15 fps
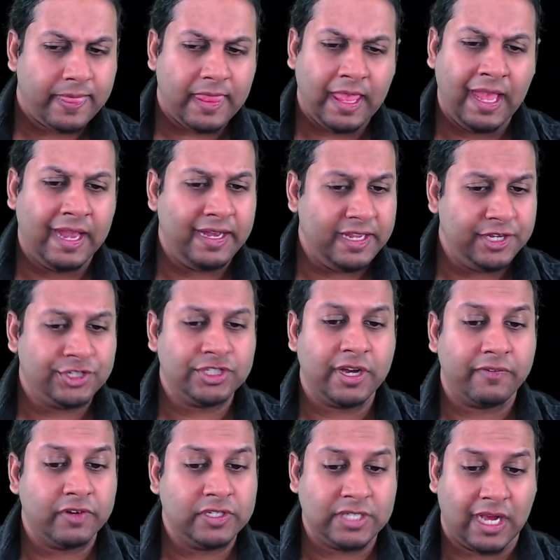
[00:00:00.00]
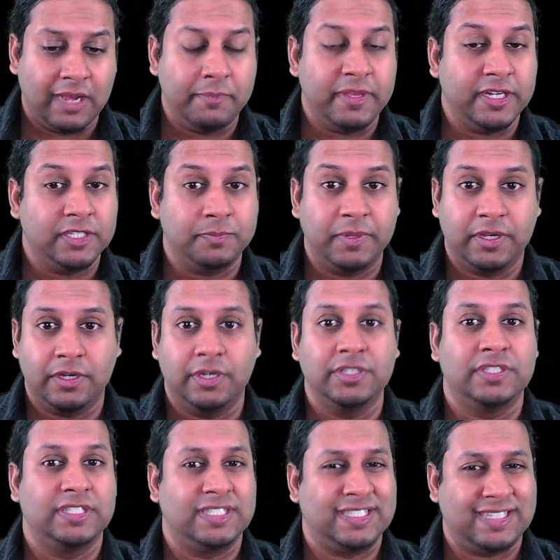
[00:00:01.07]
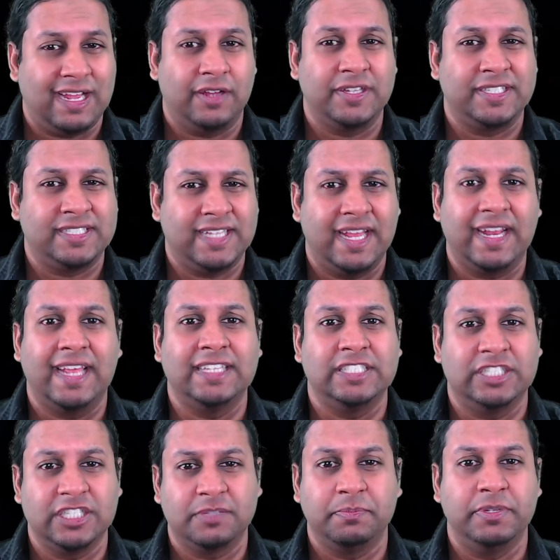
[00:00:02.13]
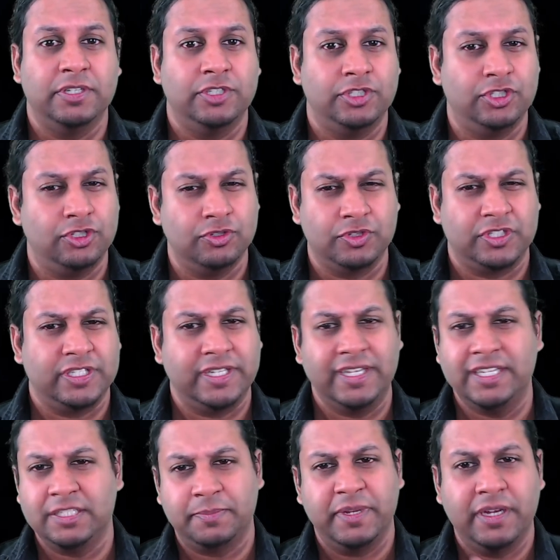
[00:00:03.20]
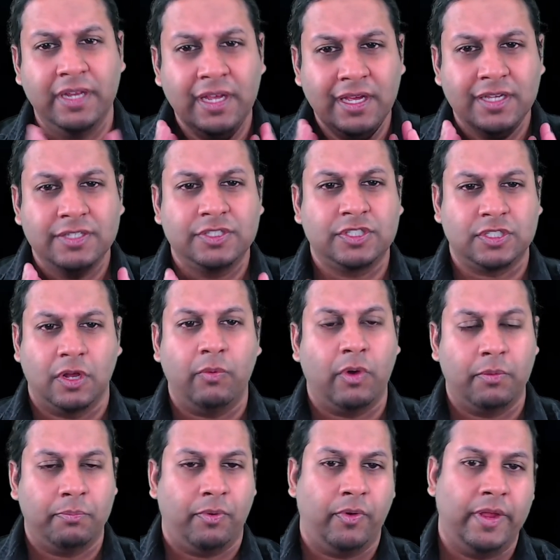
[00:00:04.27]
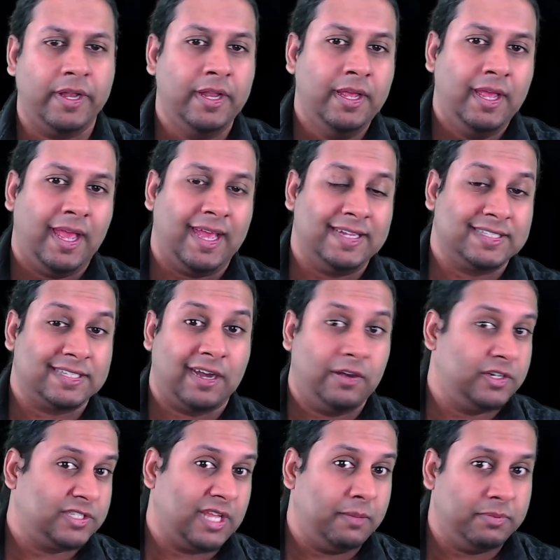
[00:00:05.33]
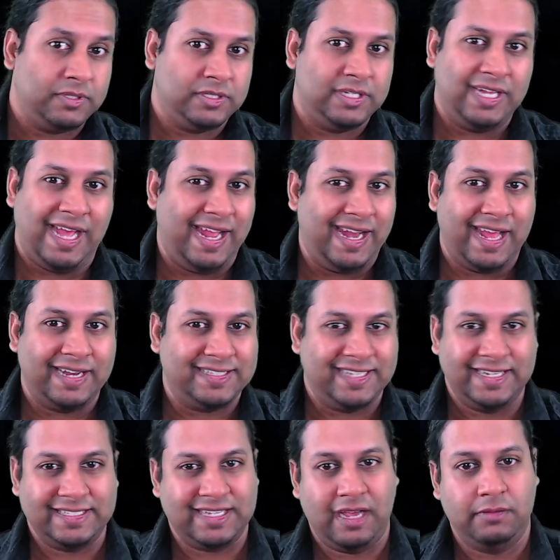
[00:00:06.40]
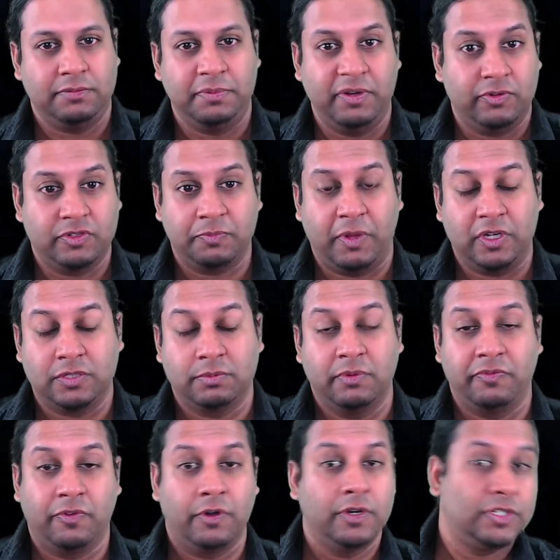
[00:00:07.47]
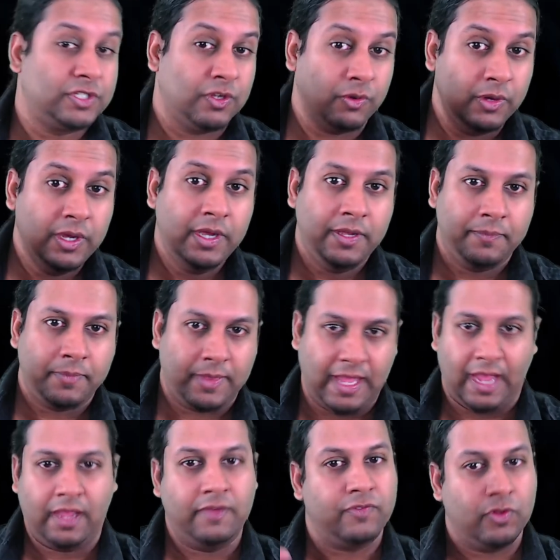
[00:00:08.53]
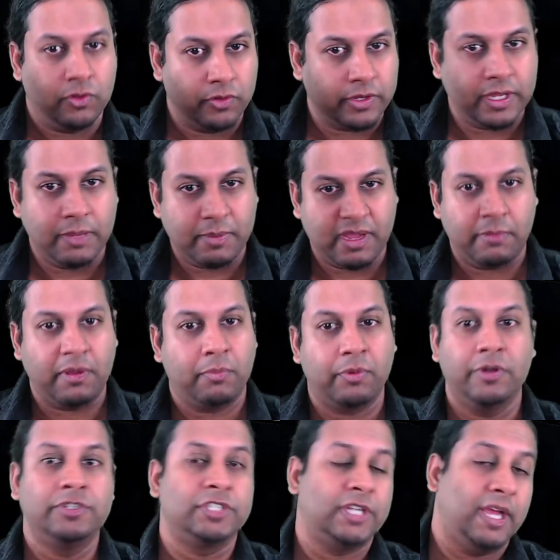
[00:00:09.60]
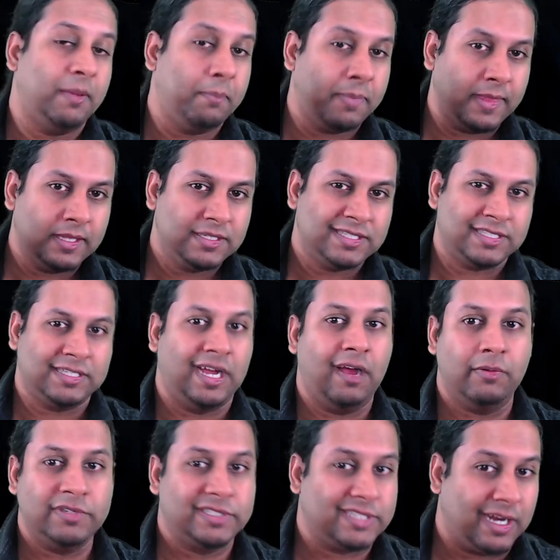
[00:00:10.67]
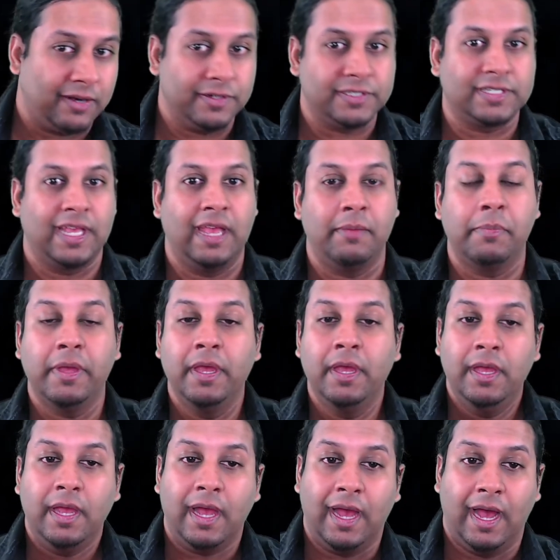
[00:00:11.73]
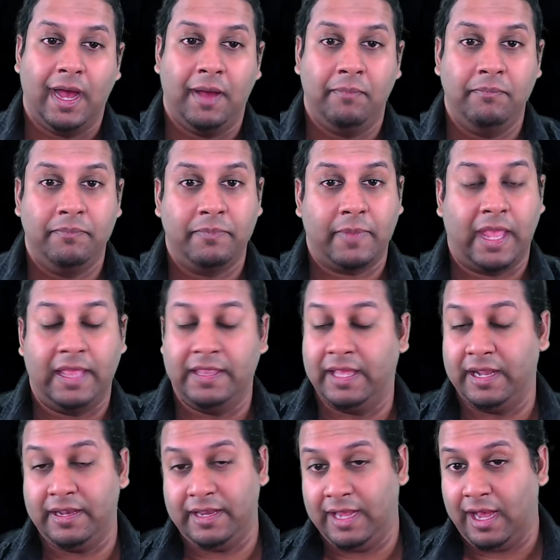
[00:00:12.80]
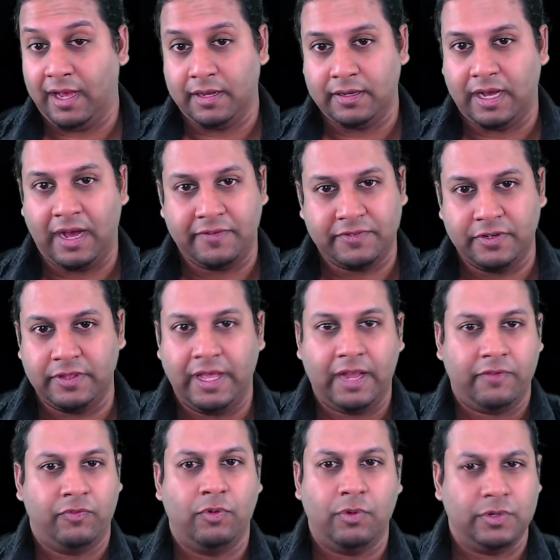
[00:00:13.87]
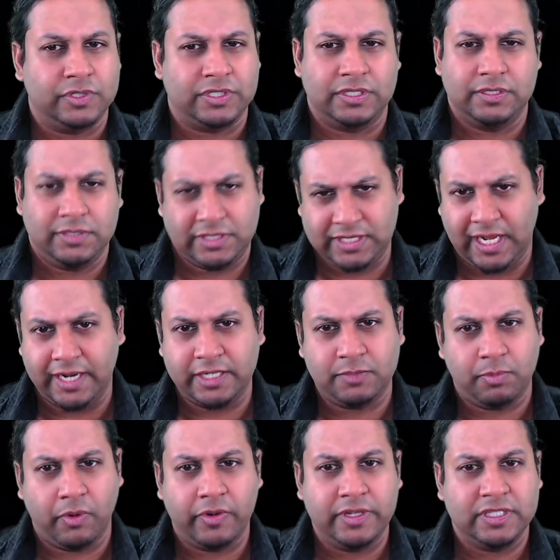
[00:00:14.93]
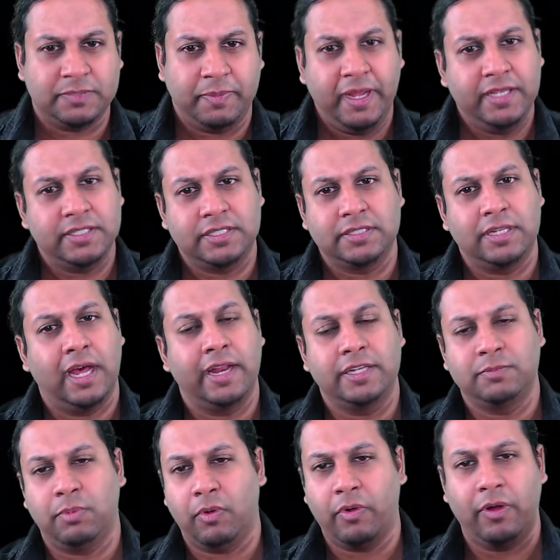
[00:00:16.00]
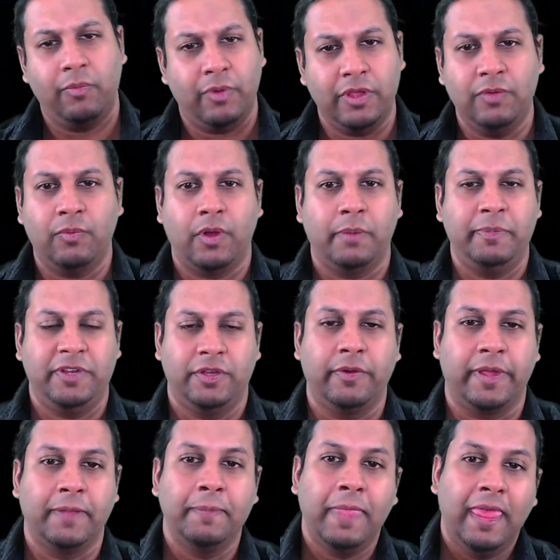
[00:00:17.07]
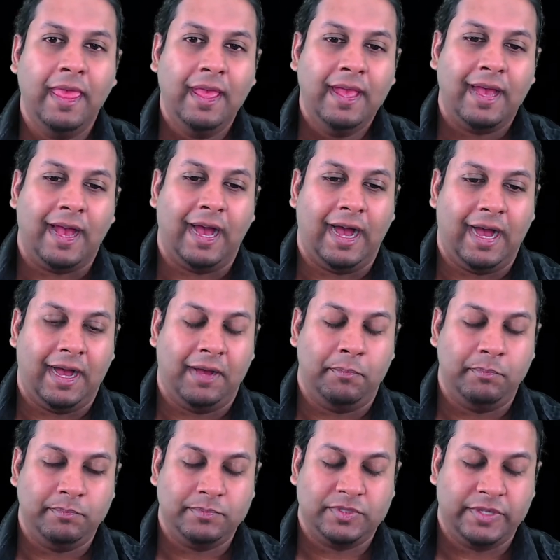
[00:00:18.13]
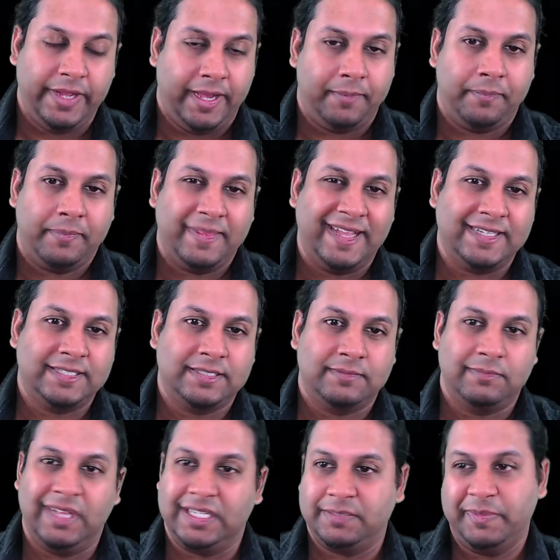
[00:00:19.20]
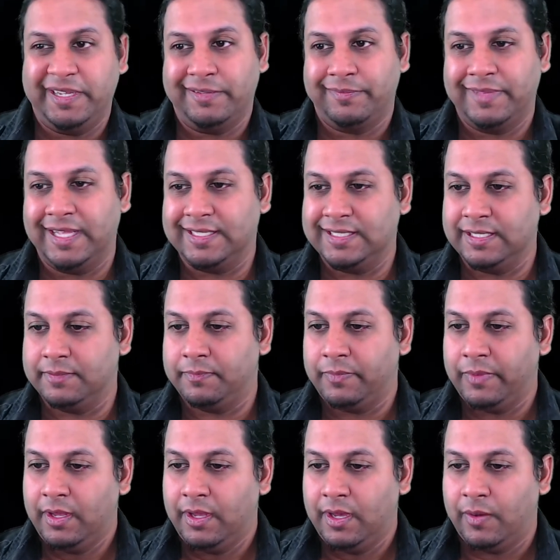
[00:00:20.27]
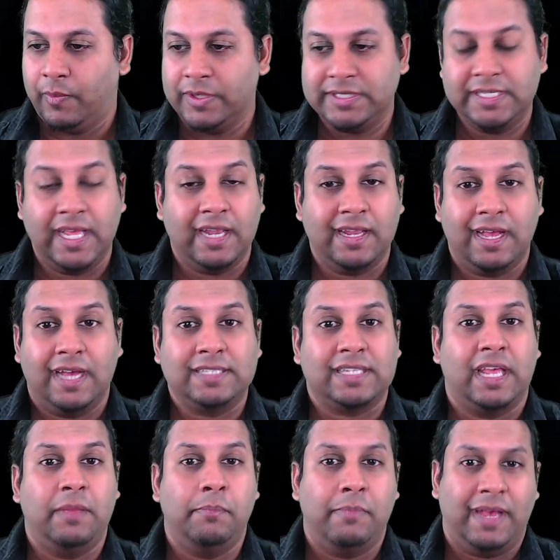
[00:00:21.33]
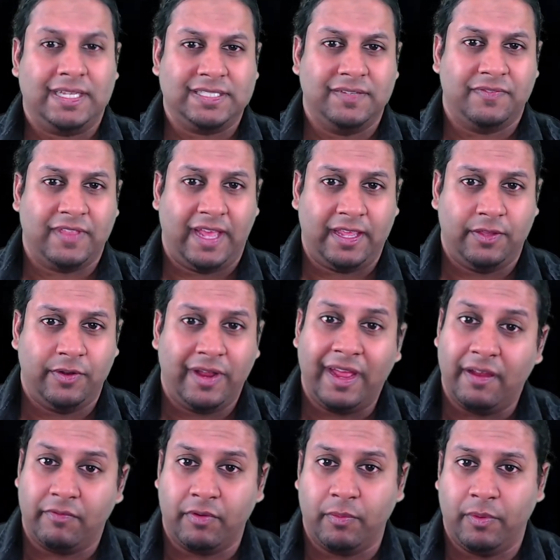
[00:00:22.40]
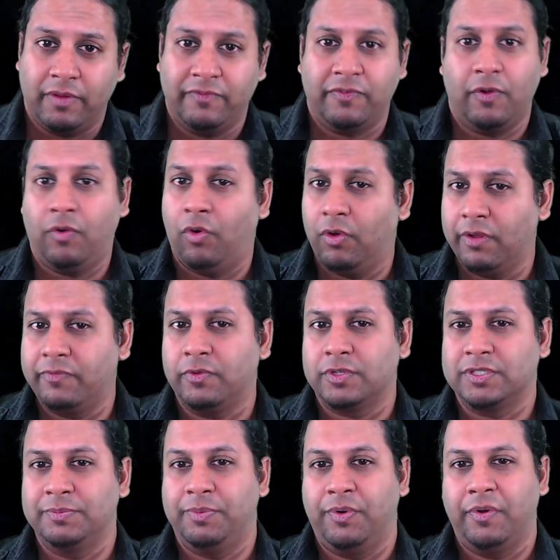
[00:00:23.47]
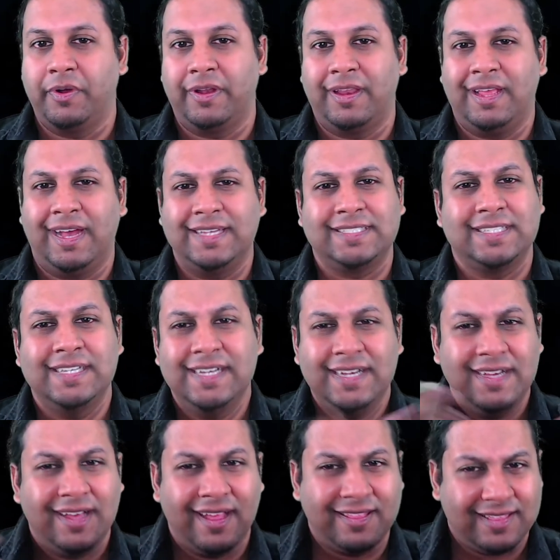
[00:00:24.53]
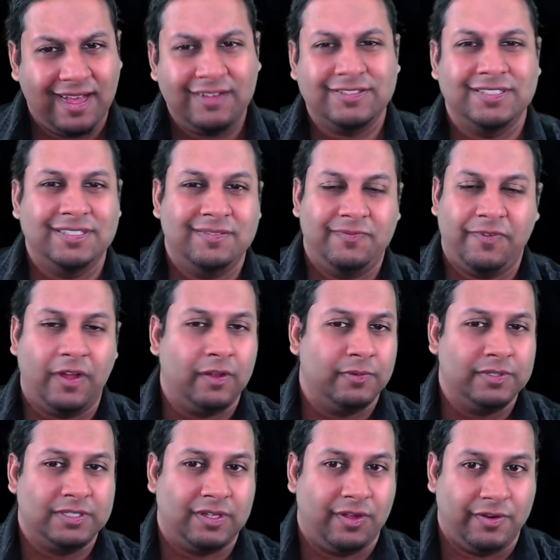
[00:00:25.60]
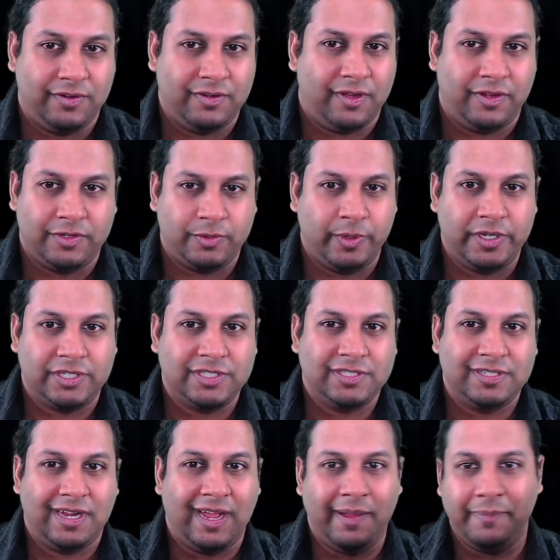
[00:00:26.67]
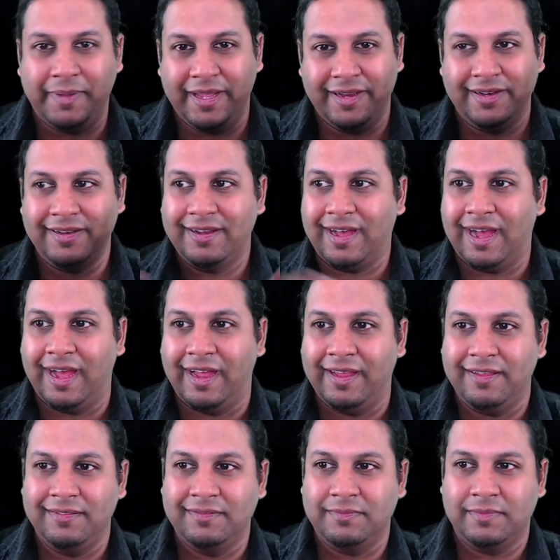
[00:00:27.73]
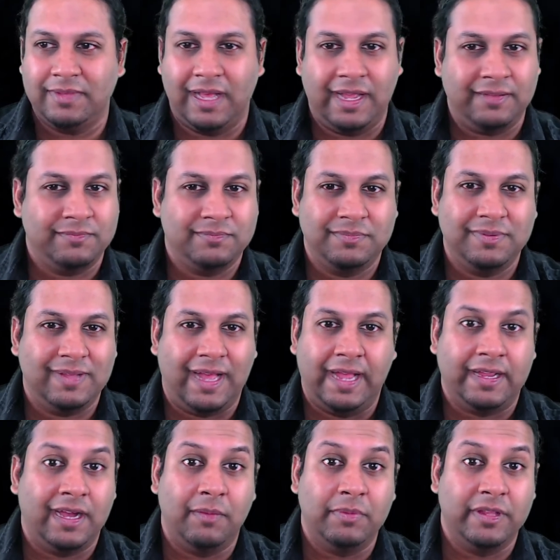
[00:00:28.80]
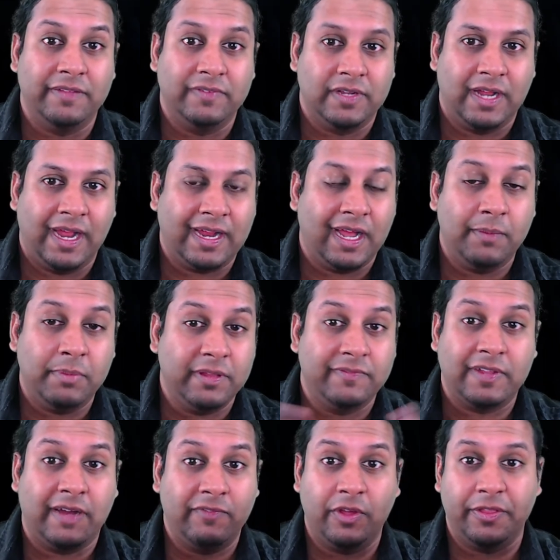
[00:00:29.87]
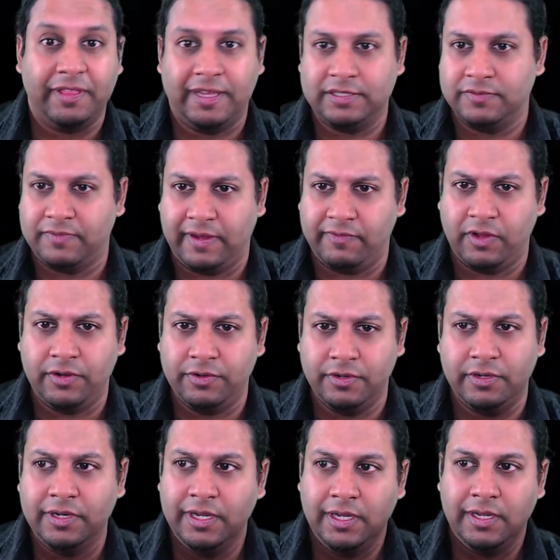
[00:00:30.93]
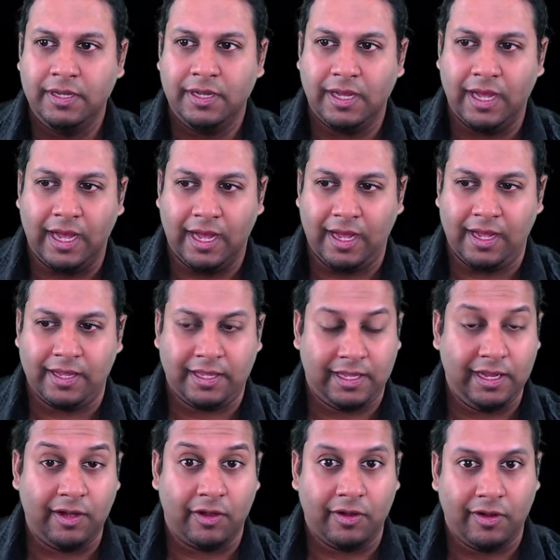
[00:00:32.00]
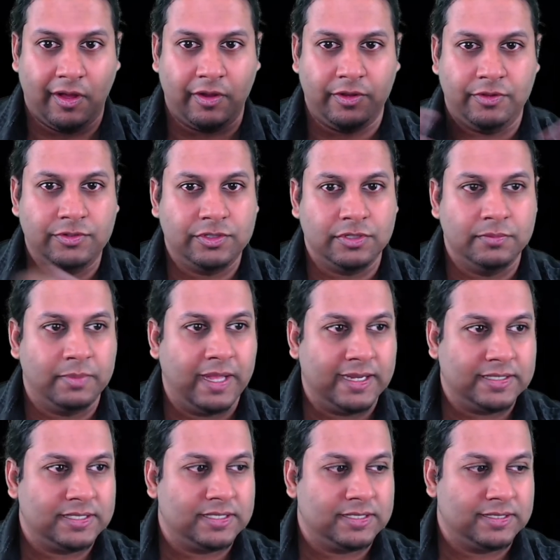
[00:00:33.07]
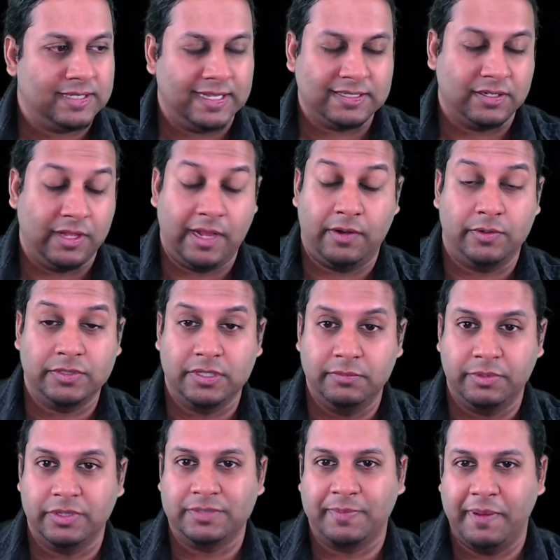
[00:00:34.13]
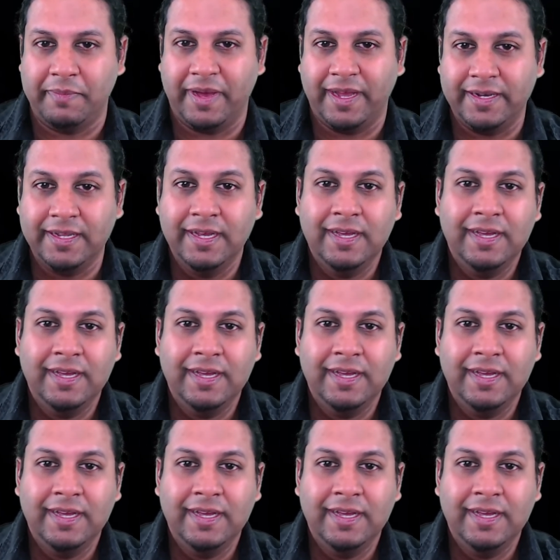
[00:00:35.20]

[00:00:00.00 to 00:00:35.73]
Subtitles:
And each and every time, it is because the sound set has just been juicy. It has been so on point, and Sirenscape has 9 out of 10 times been responsible for it. So, yeah, if you're looking at becoming a pro GM, start with Sirenscape. And then, yeah, after that, of course, start exploring the space. Start exploring what you want to be doing. So, yeah, that's me. That's it. Once again, guys, a massive thank you to everyone for all of your support. Guys, 1,000 followers on Twitch. I mean, I can't believe it. I can't believe that I've got 1,500 here on YouTube. That also blows my mind.